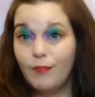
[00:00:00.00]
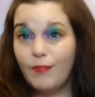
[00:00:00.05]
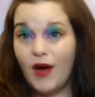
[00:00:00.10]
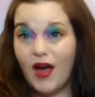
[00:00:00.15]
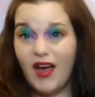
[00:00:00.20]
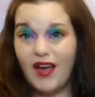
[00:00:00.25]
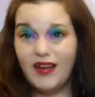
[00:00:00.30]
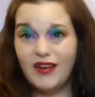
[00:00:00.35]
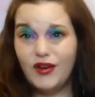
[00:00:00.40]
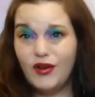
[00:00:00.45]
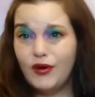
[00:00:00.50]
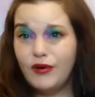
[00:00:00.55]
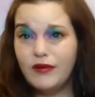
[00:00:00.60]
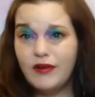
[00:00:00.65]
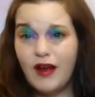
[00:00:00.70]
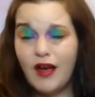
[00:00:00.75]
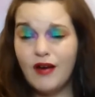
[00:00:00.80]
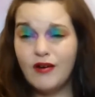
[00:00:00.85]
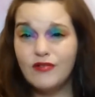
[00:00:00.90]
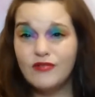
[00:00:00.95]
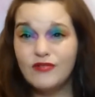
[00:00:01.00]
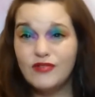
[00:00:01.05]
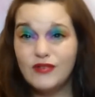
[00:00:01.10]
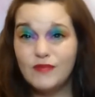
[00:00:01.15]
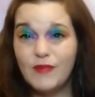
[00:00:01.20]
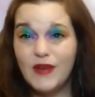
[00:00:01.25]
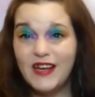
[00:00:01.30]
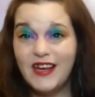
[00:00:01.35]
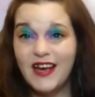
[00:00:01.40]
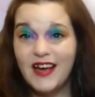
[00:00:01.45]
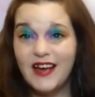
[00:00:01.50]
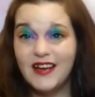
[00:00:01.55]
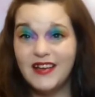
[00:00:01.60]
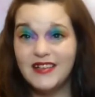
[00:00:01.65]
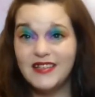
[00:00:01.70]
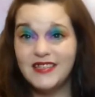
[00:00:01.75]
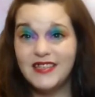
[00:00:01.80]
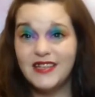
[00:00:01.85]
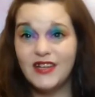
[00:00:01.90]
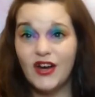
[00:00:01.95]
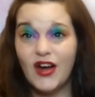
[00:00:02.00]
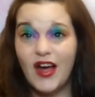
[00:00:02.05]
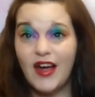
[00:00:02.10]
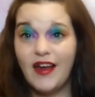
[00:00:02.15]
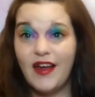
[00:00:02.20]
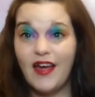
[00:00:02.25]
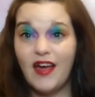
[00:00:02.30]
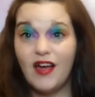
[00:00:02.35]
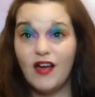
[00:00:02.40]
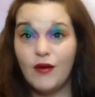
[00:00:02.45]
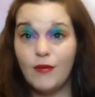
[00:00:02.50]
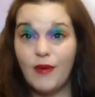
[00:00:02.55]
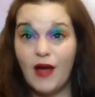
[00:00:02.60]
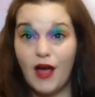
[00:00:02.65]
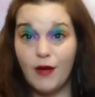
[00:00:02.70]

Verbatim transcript: But who knows because here I am,